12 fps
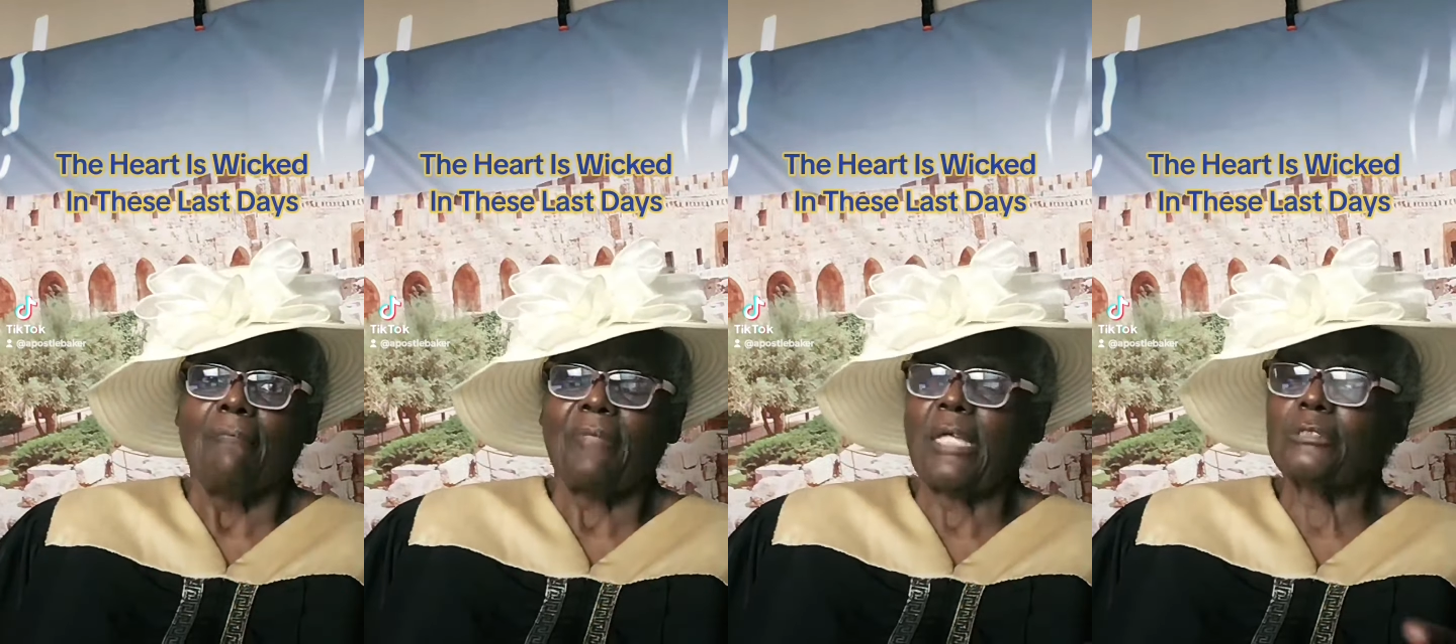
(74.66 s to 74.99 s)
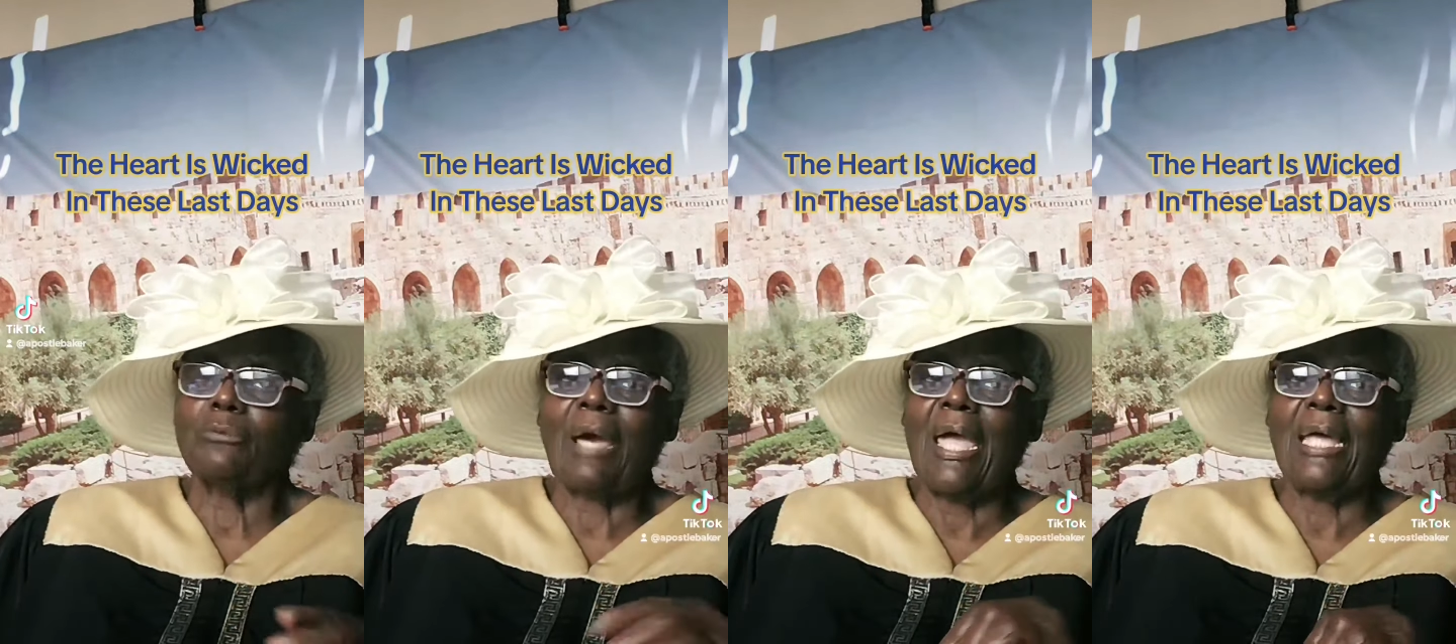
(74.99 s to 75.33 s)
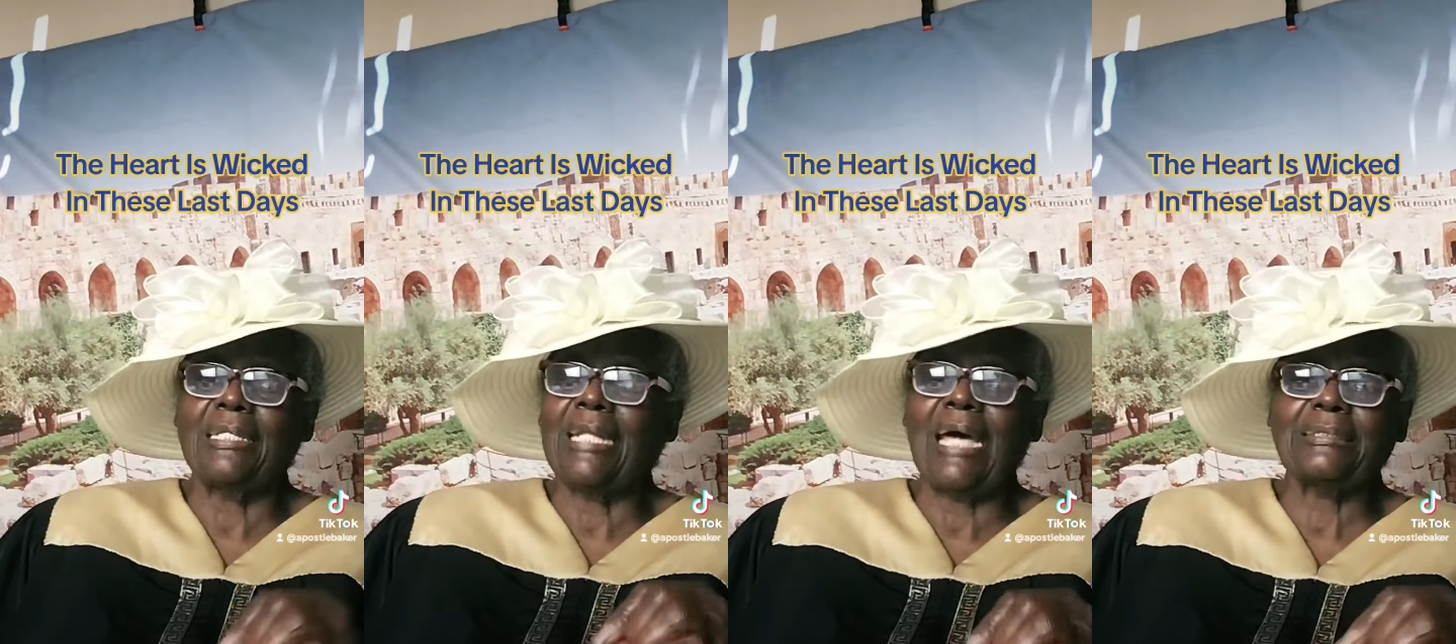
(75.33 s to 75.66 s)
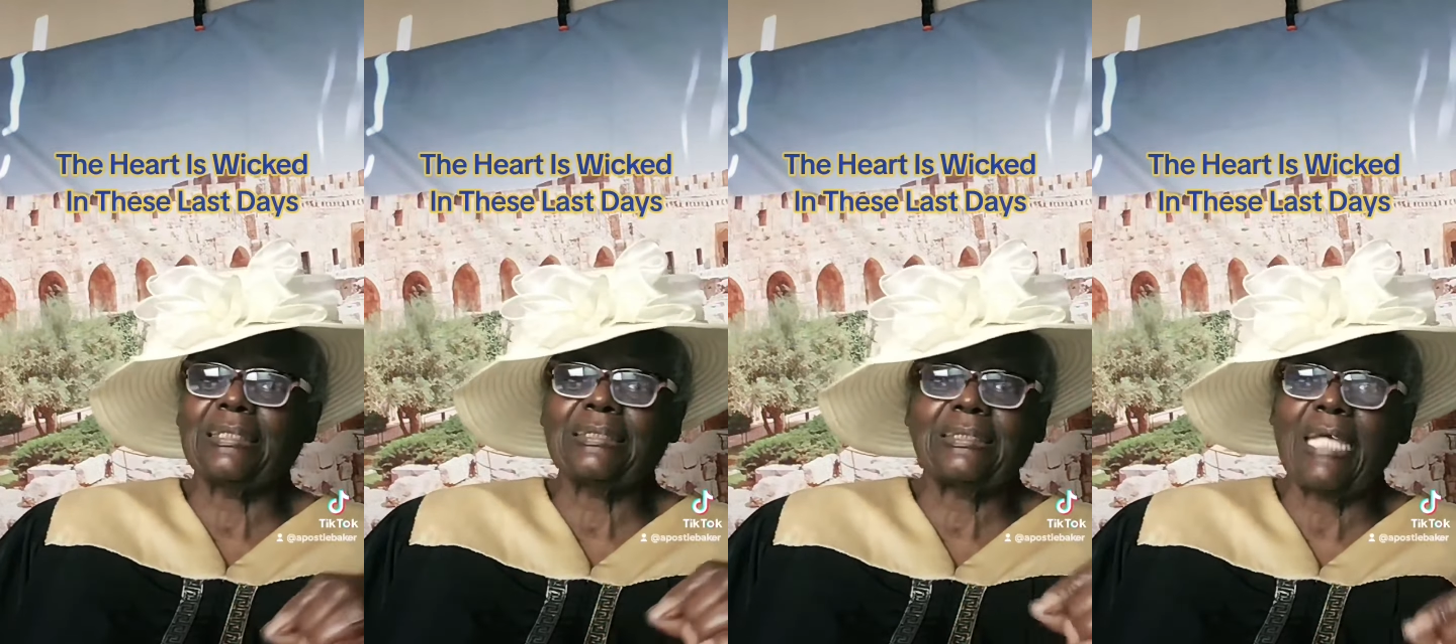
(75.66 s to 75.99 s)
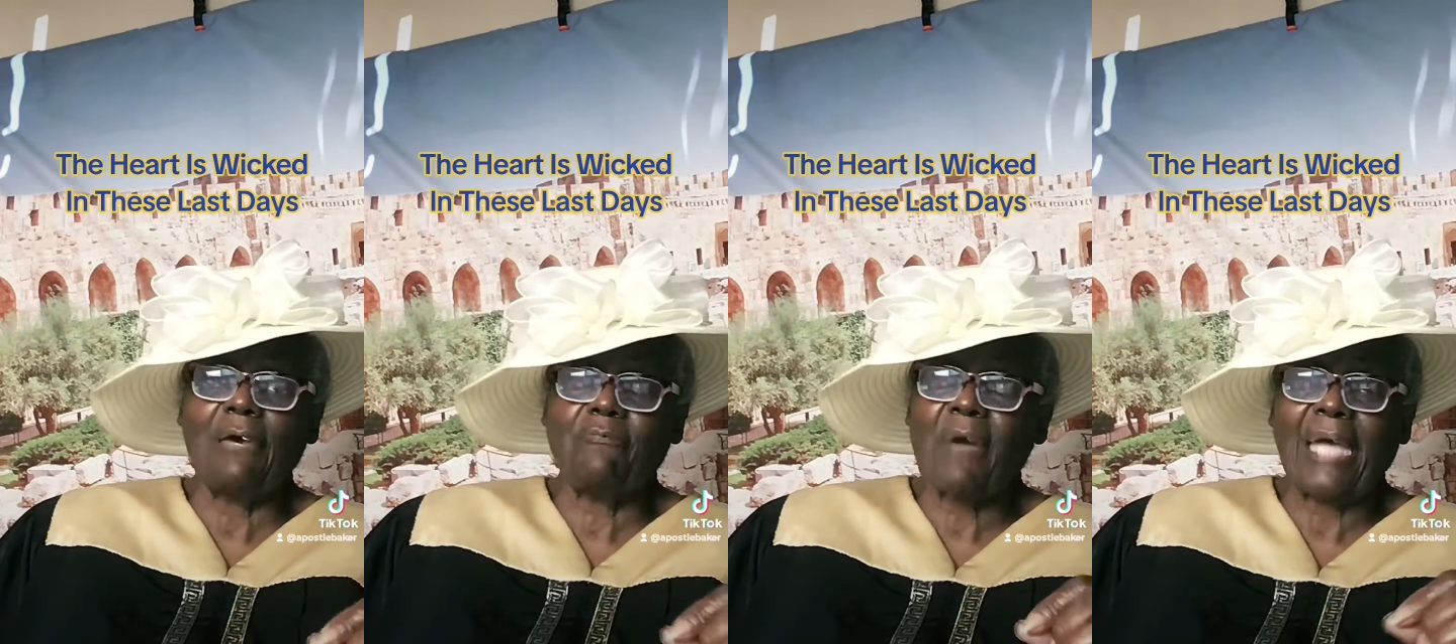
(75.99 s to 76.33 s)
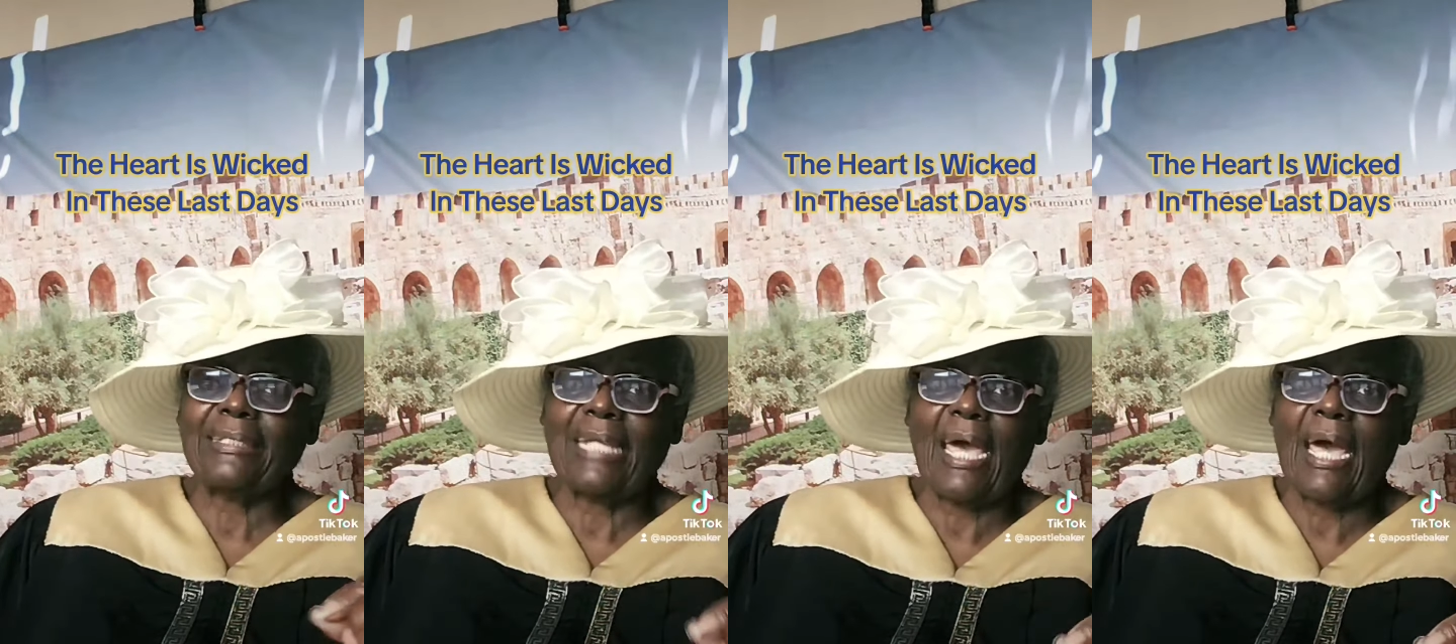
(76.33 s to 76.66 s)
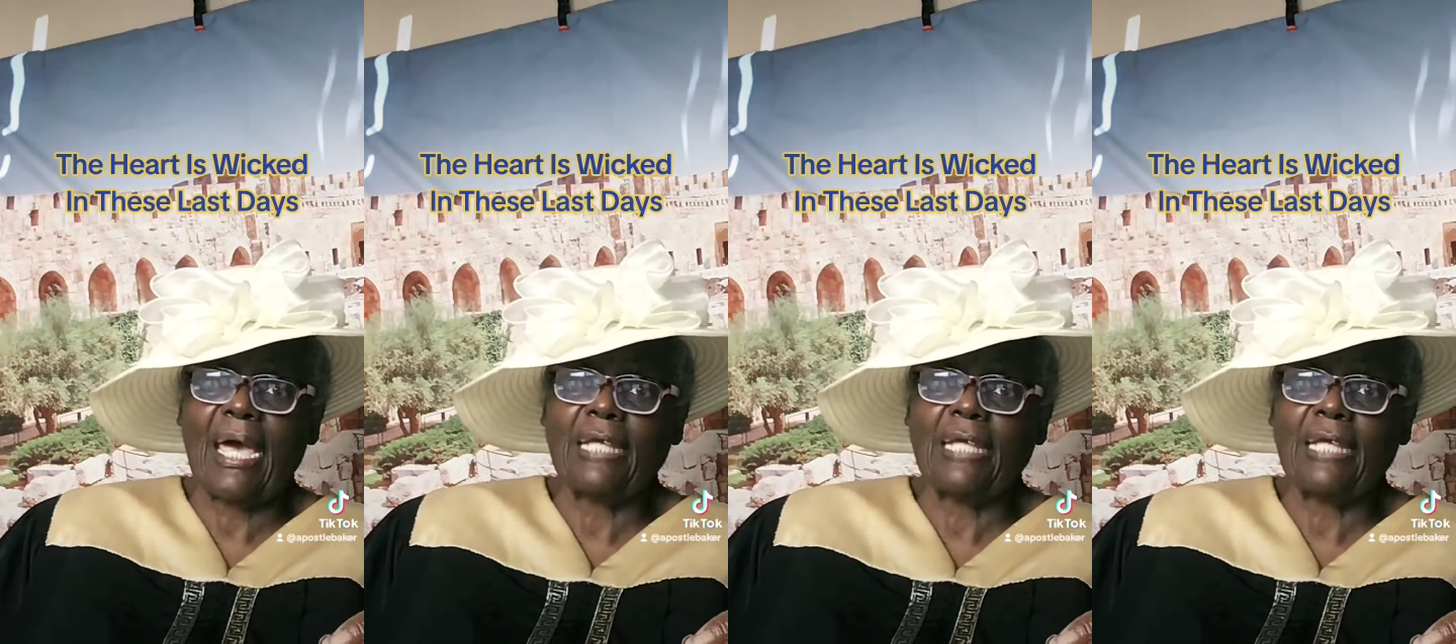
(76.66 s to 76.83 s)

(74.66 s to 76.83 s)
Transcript: That's why Ananias and Sapphira died.